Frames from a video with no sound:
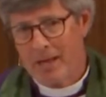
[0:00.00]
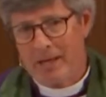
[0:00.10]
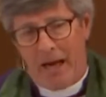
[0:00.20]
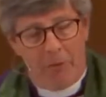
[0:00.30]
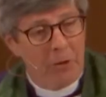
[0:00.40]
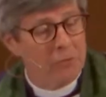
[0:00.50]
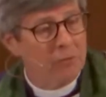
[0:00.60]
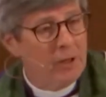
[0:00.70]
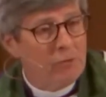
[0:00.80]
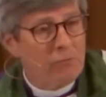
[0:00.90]
Now, this
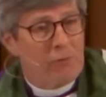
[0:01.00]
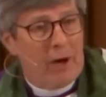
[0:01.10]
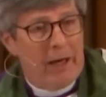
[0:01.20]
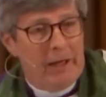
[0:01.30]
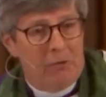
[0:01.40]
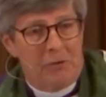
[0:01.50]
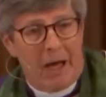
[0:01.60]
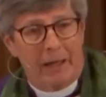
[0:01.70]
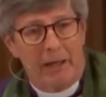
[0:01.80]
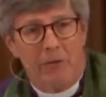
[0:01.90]
phrase,
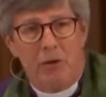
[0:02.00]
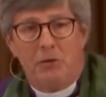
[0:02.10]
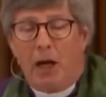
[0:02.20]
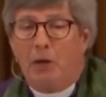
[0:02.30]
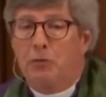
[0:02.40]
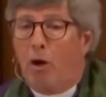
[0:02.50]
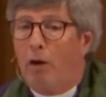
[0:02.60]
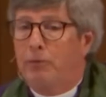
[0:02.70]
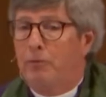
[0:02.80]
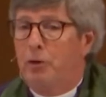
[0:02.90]
knocking the dust
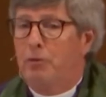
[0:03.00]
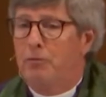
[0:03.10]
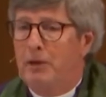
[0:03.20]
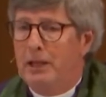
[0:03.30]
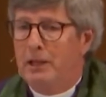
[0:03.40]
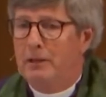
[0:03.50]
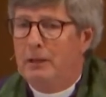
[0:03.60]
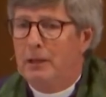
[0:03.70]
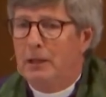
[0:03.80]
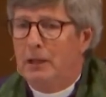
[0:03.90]
off of your feet,
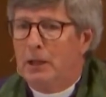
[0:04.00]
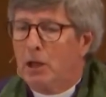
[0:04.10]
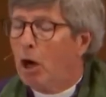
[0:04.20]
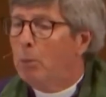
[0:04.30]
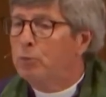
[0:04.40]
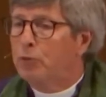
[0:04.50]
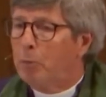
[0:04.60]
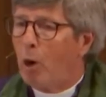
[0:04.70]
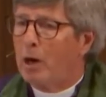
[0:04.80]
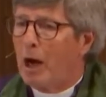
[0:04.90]
comes from
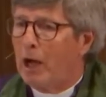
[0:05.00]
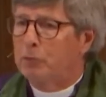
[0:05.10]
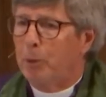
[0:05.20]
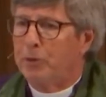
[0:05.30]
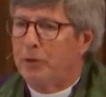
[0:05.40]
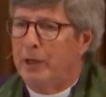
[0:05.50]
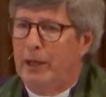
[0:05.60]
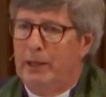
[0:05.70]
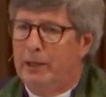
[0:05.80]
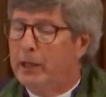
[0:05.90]
our gospel
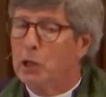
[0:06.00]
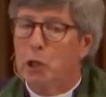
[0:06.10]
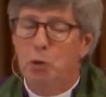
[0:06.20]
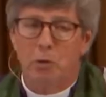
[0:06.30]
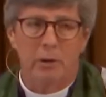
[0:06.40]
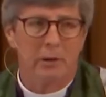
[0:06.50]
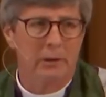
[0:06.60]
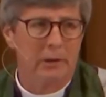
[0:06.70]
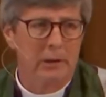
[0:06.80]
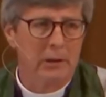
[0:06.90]
today in Luke.
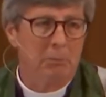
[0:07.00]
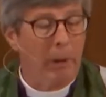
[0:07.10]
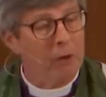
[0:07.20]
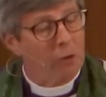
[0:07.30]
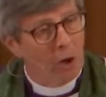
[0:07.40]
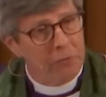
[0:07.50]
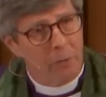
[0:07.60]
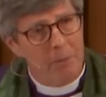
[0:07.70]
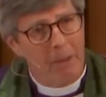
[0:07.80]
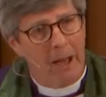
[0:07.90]
But it's
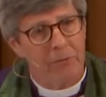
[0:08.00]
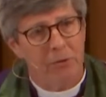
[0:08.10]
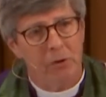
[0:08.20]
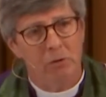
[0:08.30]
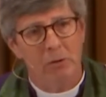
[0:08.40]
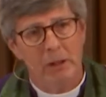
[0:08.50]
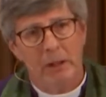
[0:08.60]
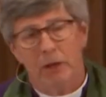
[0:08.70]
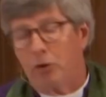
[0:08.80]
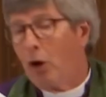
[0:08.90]
also in Matthew.
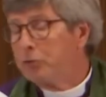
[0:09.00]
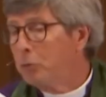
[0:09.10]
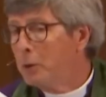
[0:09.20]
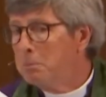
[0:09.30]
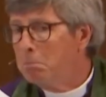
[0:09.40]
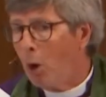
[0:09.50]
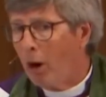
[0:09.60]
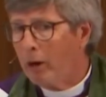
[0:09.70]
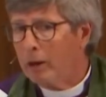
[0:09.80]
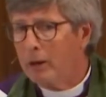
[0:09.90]
It's also in
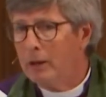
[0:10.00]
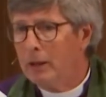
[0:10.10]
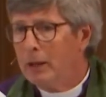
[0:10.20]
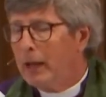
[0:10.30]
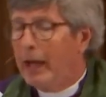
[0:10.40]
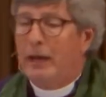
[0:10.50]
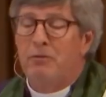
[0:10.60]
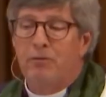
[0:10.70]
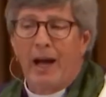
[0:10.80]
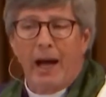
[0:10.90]
Mark. And in
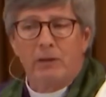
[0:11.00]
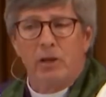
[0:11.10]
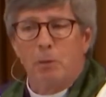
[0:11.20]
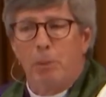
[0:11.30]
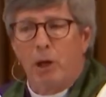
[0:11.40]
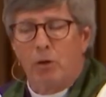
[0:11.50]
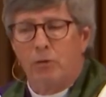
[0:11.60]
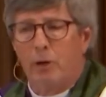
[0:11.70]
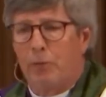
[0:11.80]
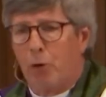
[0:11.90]
fact, it appears
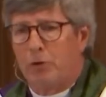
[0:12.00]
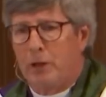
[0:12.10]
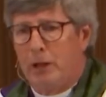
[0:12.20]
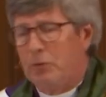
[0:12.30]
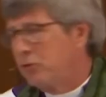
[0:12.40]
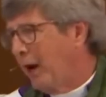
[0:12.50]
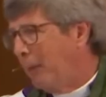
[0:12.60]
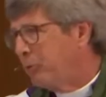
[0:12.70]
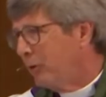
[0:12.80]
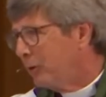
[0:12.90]
in the 13th
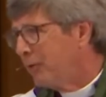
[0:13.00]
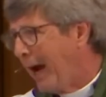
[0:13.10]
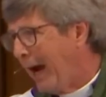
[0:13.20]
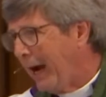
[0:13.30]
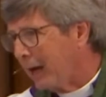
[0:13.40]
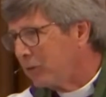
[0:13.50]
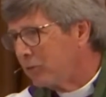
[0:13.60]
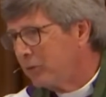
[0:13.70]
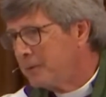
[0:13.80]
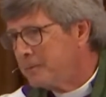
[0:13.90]
chapter of Acts.